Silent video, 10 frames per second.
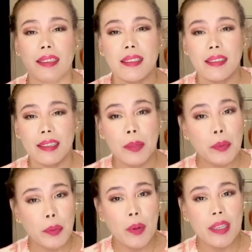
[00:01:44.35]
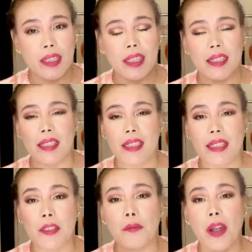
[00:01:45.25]
Number one is
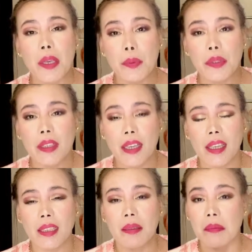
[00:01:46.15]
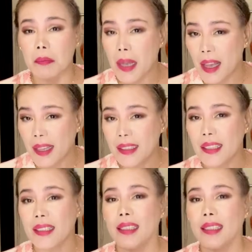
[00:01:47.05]
if I were a bag.